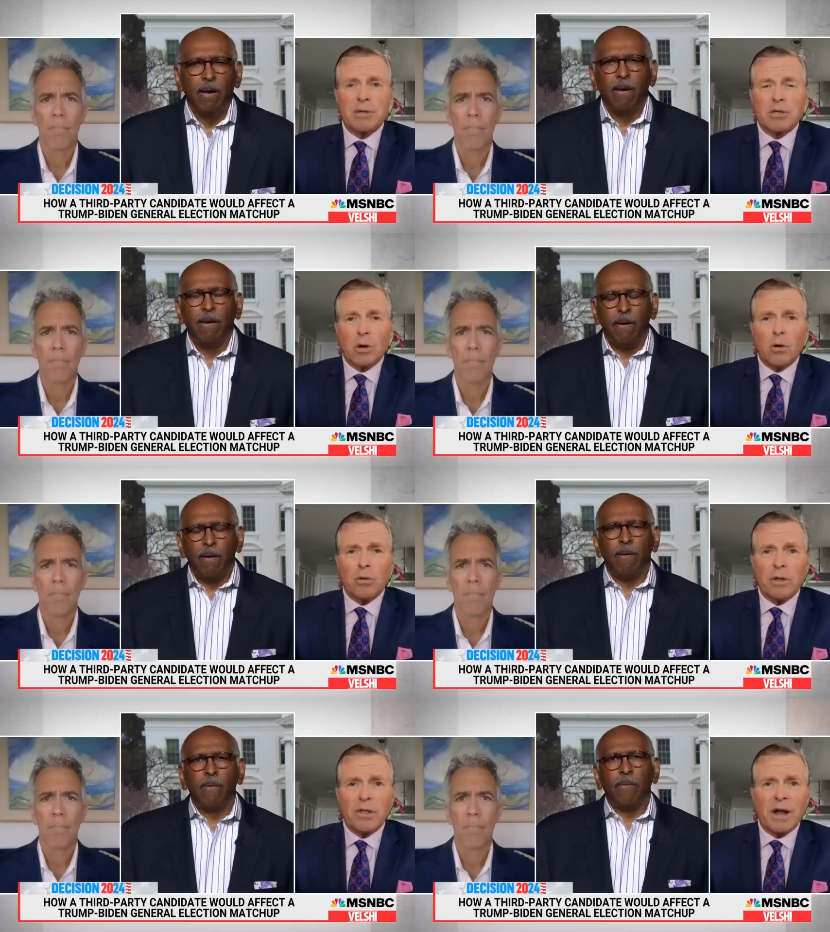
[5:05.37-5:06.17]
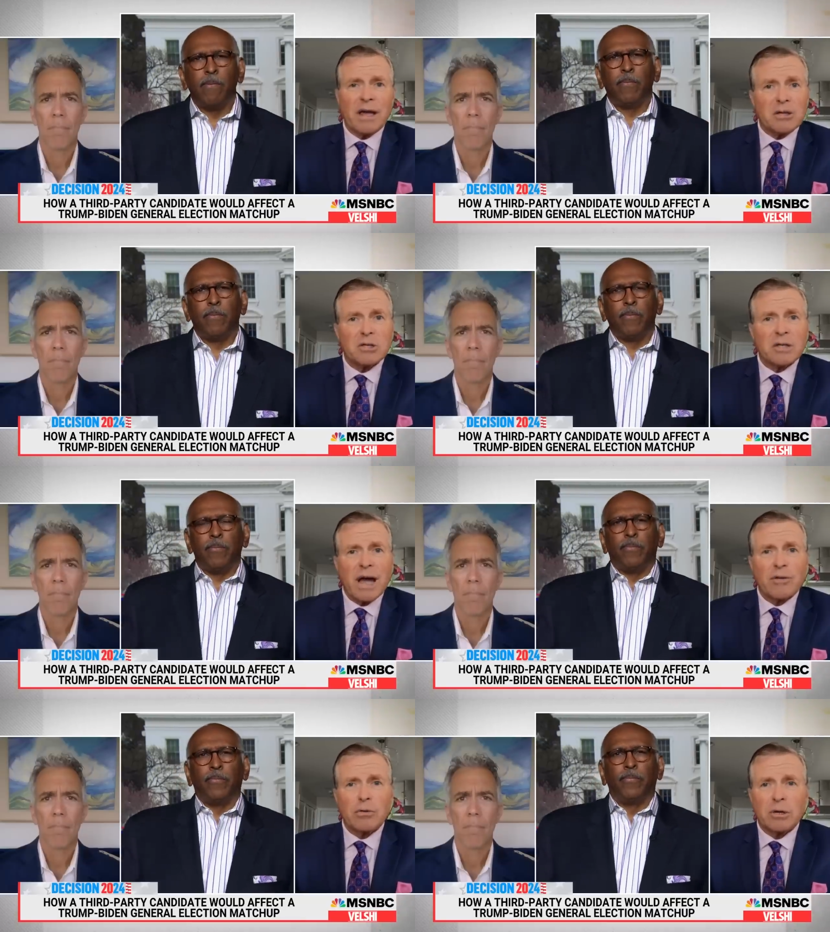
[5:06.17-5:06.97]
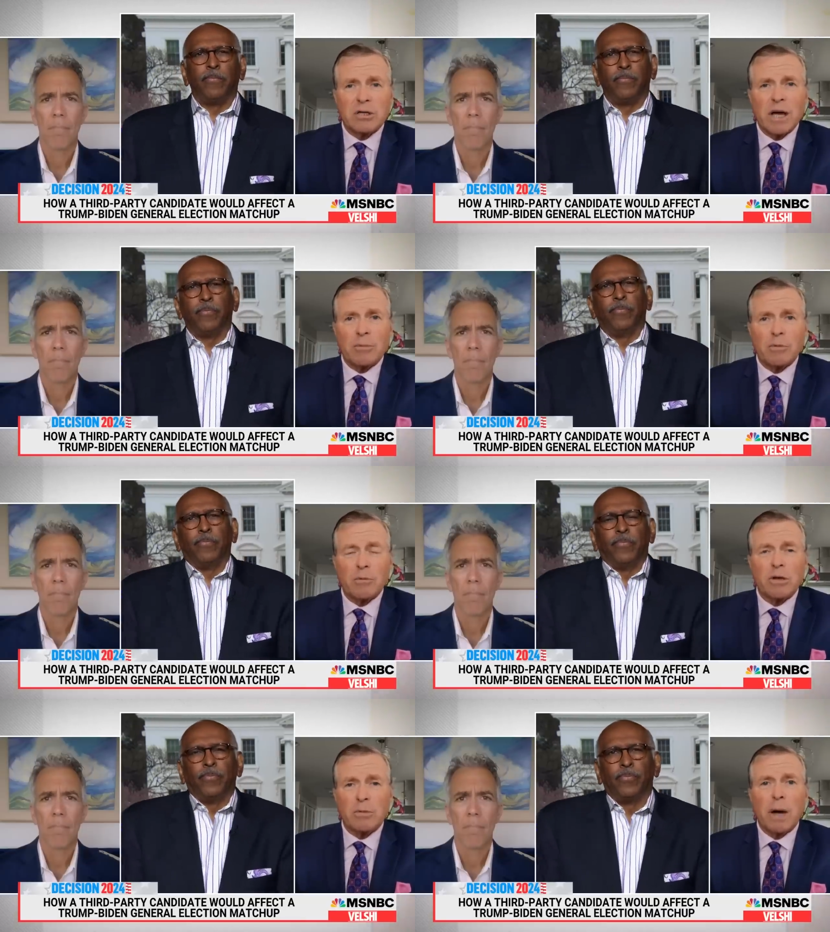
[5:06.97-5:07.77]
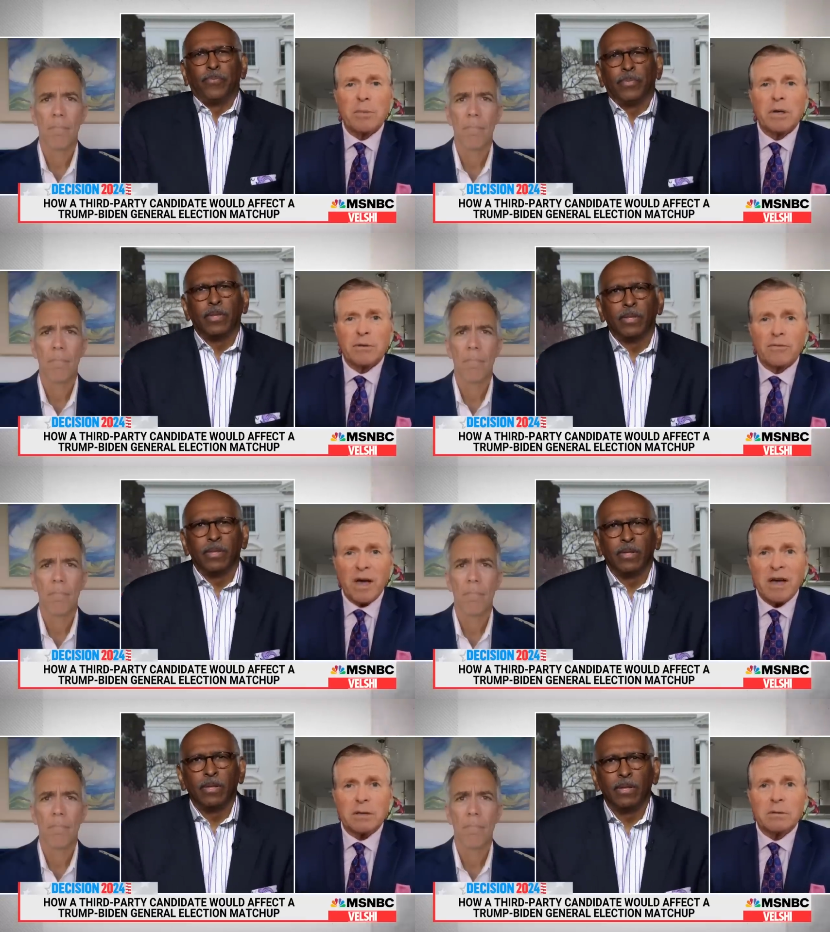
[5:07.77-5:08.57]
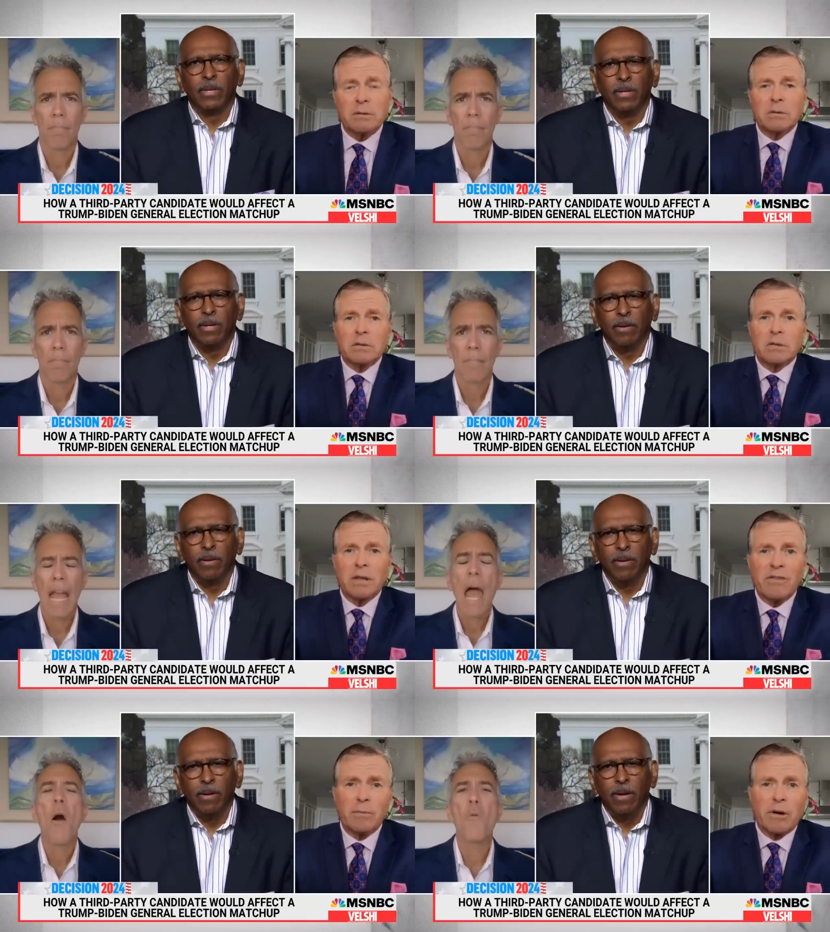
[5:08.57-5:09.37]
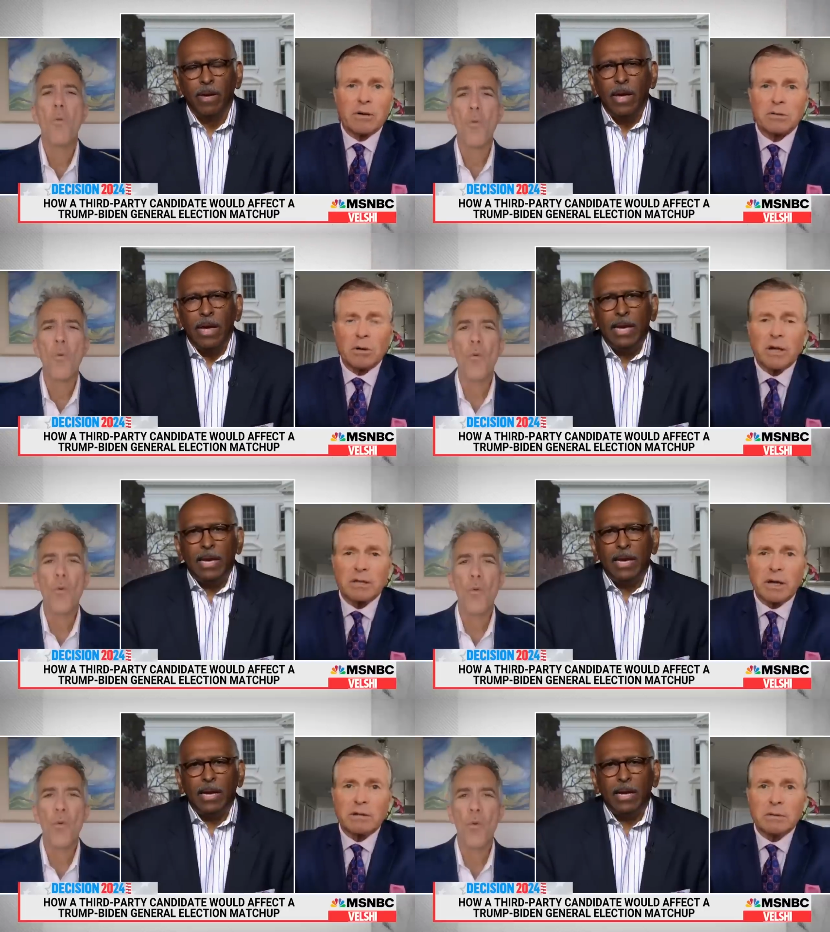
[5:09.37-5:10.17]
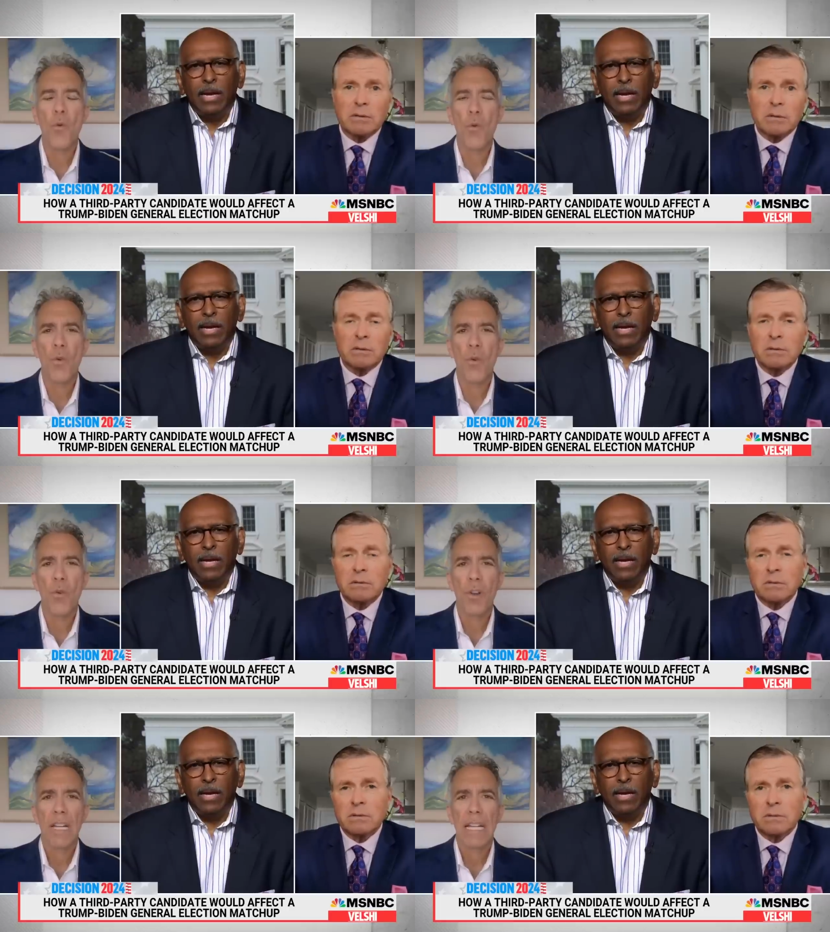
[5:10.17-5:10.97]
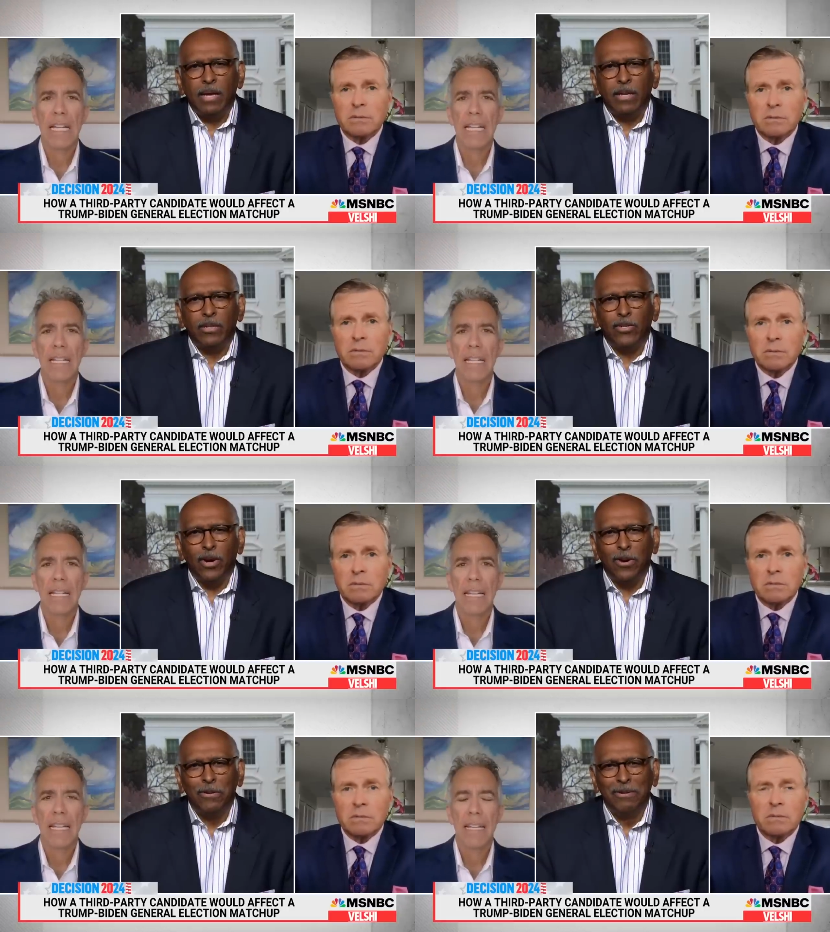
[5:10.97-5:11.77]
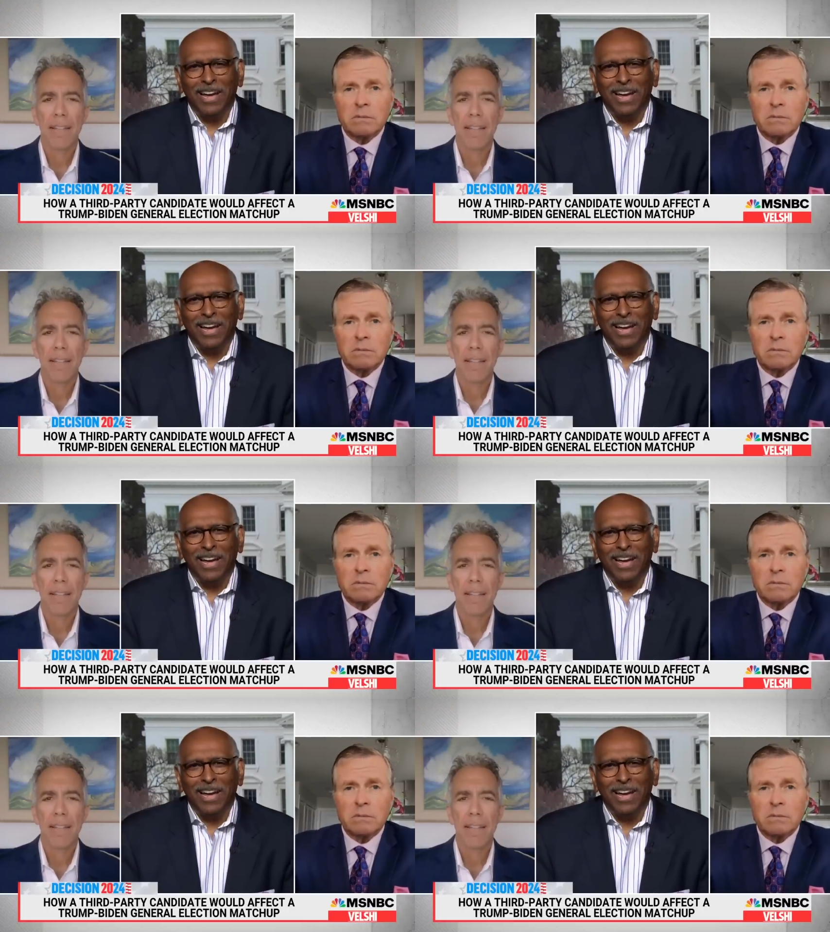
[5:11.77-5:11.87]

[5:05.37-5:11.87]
Speaker 1: be told that I just have to accept what I'm being fed. I'm Americans, don't like
Speaker 2: Joe,